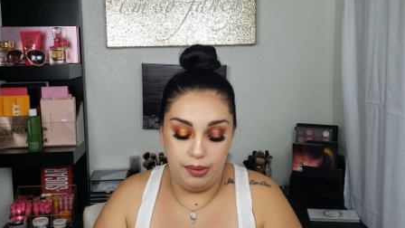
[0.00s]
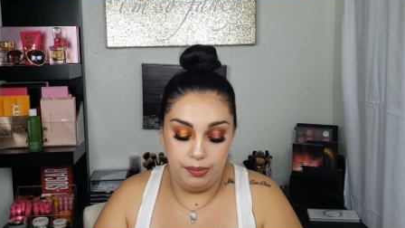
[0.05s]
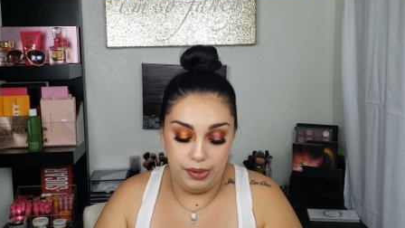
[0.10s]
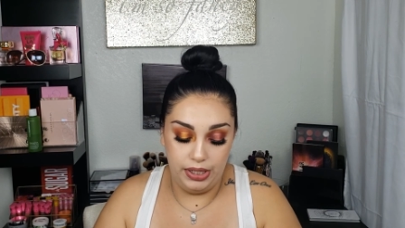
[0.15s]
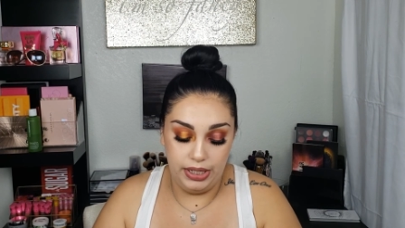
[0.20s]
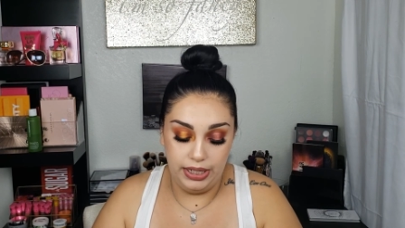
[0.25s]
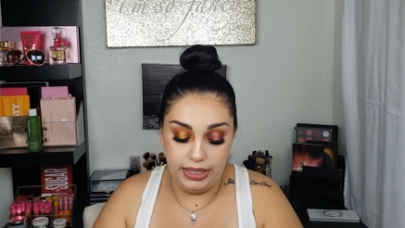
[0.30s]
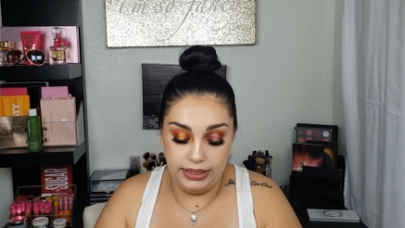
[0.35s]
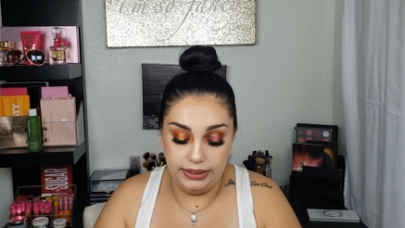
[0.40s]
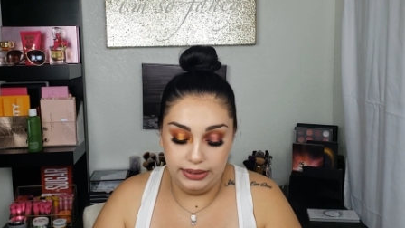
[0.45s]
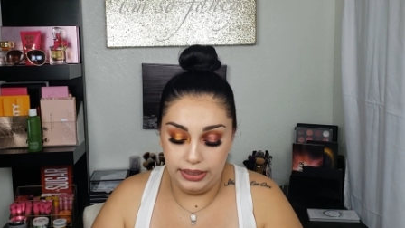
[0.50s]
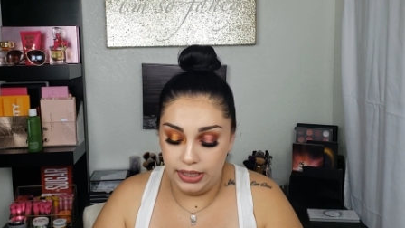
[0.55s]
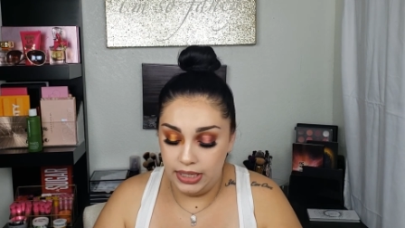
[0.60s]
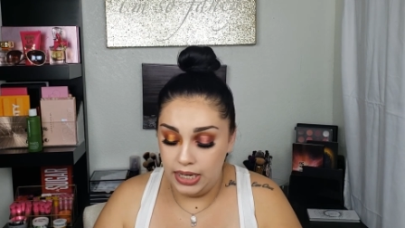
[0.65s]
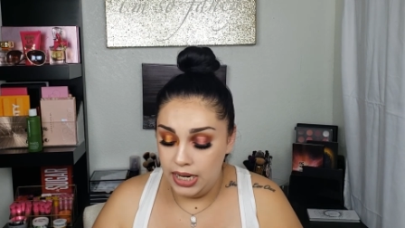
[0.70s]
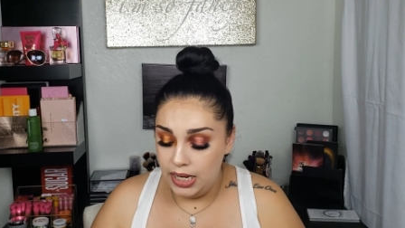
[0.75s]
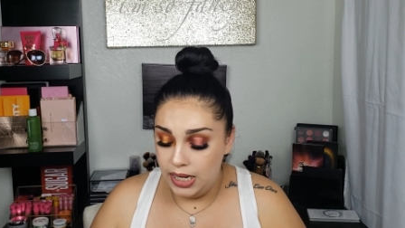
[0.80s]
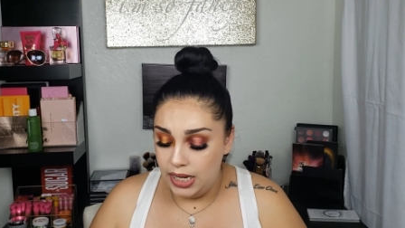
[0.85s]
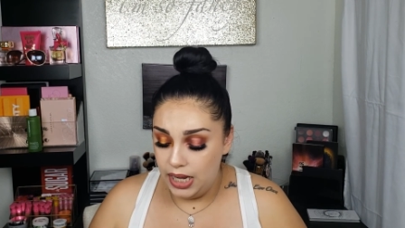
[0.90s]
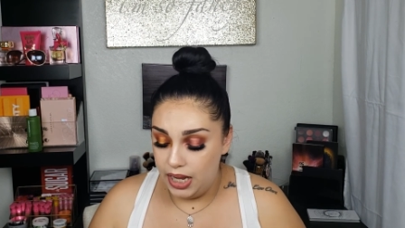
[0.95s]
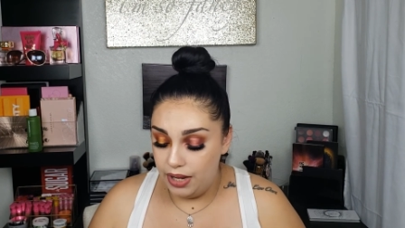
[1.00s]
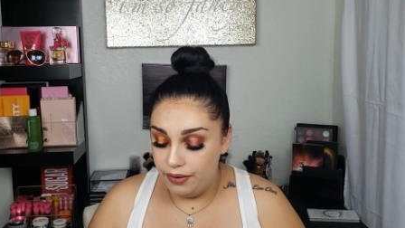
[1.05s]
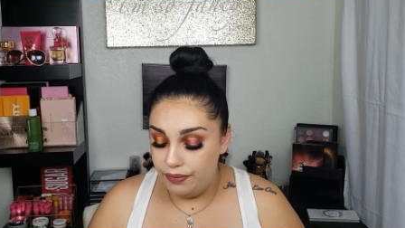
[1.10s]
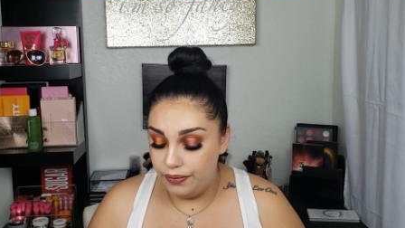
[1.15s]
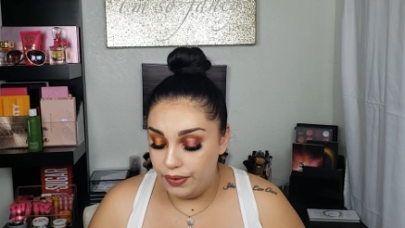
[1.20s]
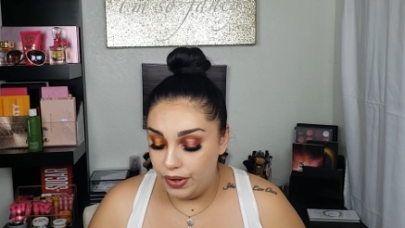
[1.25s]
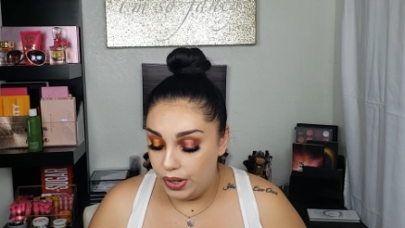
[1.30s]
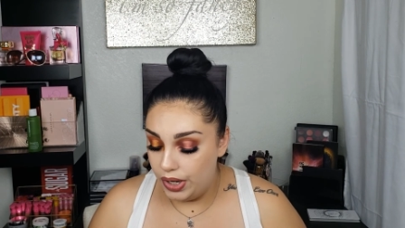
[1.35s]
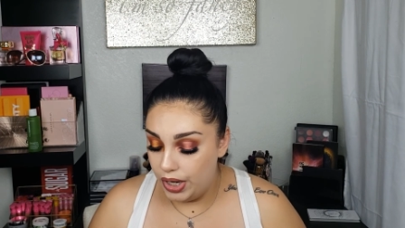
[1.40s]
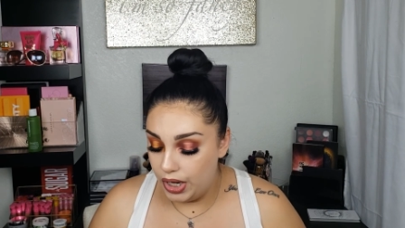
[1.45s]
But like I said,
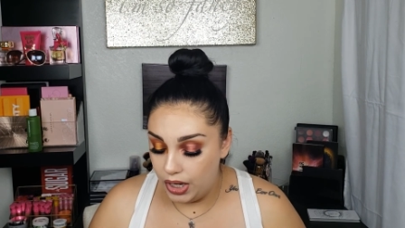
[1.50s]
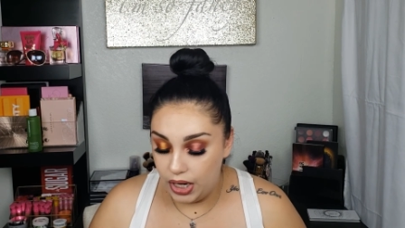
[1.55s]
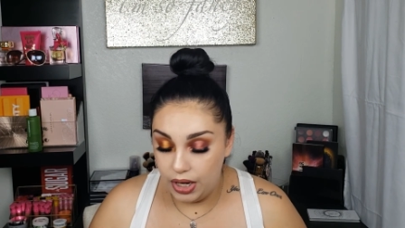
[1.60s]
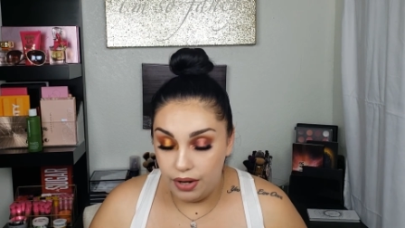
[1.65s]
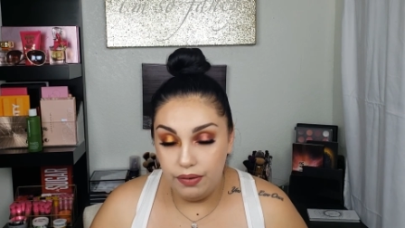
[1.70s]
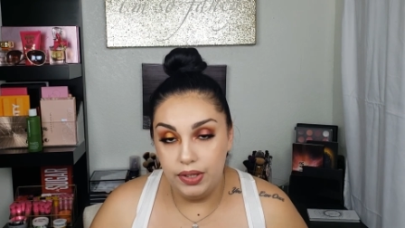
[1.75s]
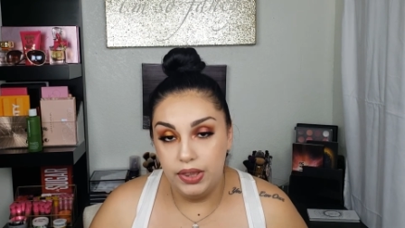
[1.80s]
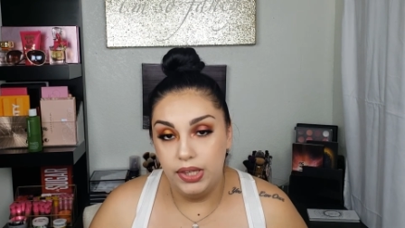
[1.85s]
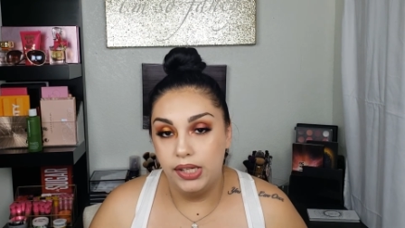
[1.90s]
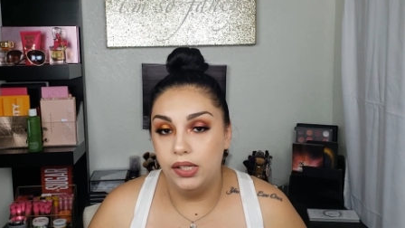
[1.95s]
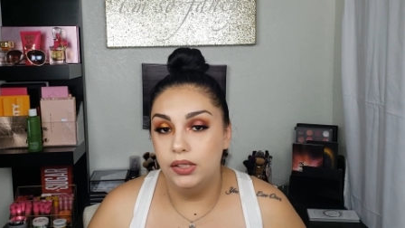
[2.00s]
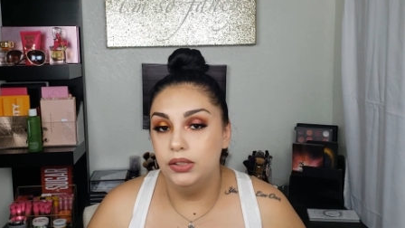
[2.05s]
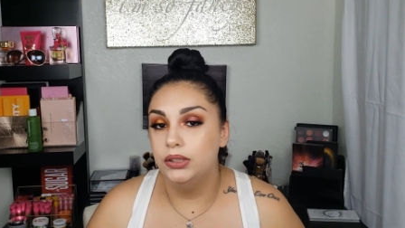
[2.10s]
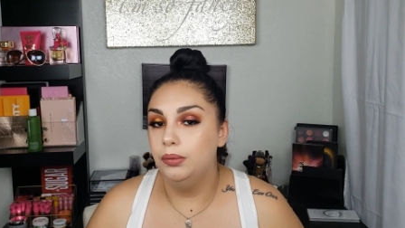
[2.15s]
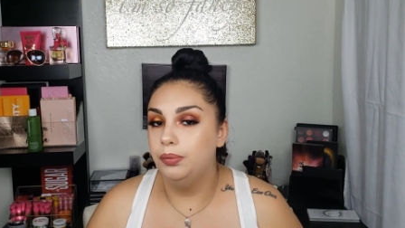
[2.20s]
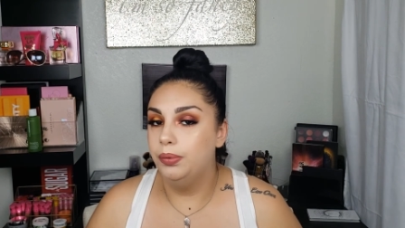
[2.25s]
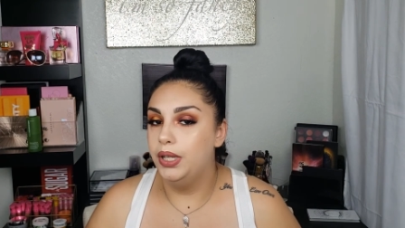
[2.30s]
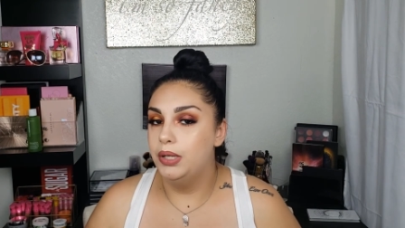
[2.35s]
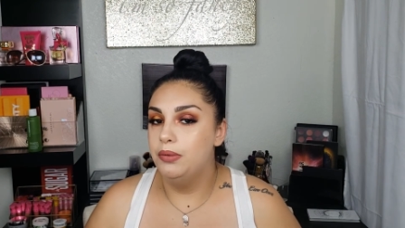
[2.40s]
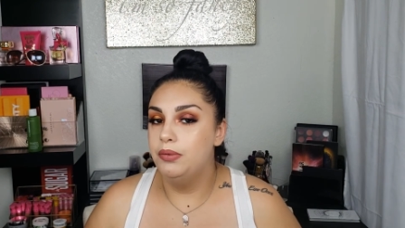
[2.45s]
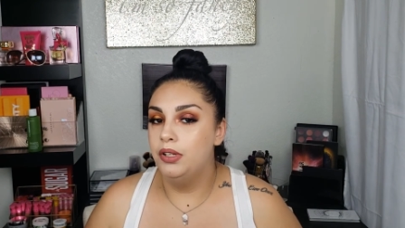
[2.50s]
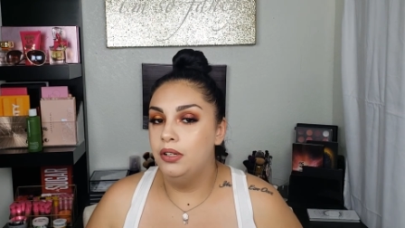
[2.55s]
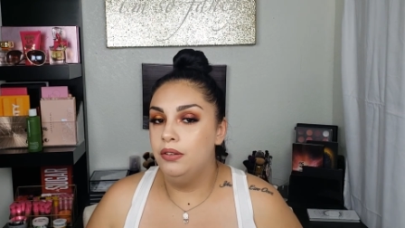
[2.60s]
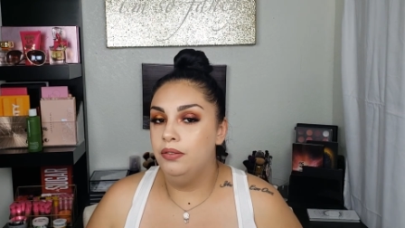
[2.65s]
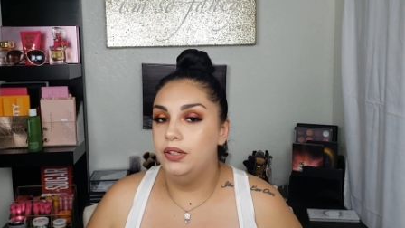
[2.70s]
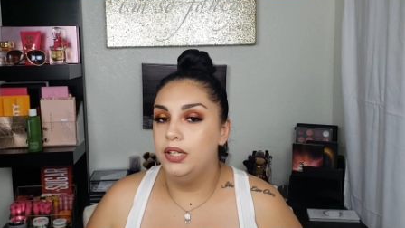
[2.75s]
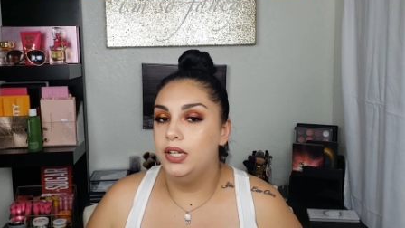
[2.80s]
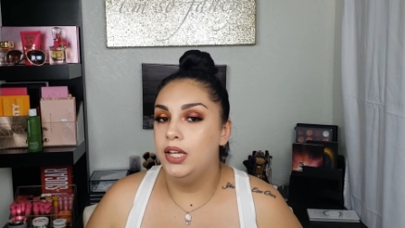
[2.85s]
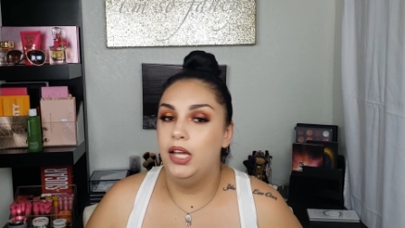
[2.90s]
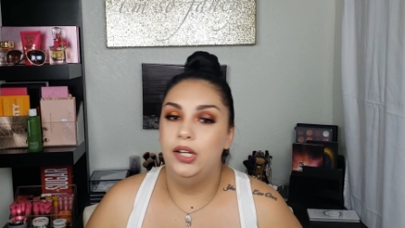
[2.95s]
if everything else applied beautifully,